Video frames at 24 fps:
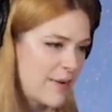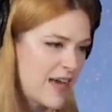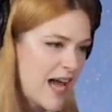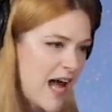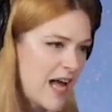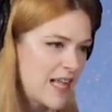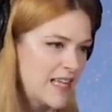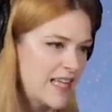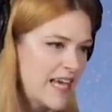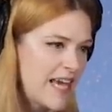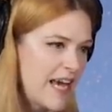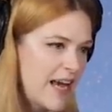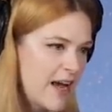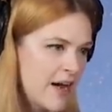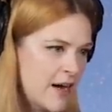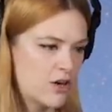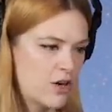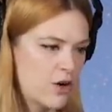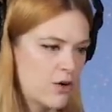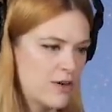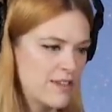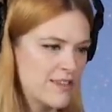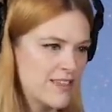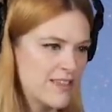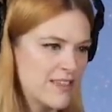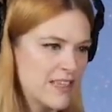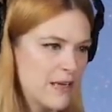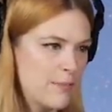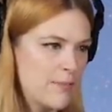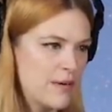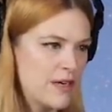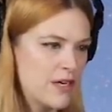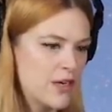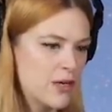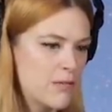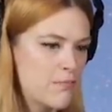Kelly, go to
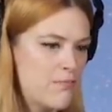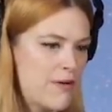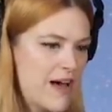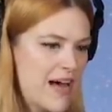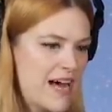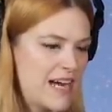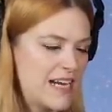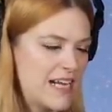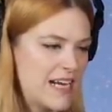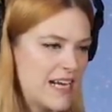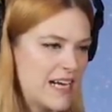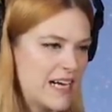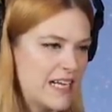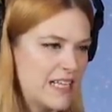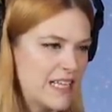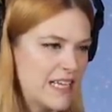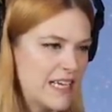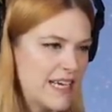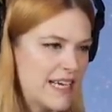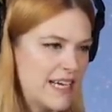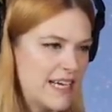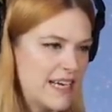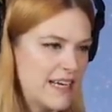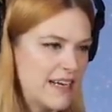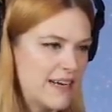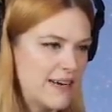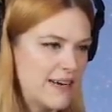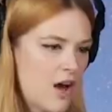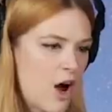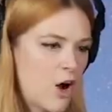sleep in your bed, Kelly.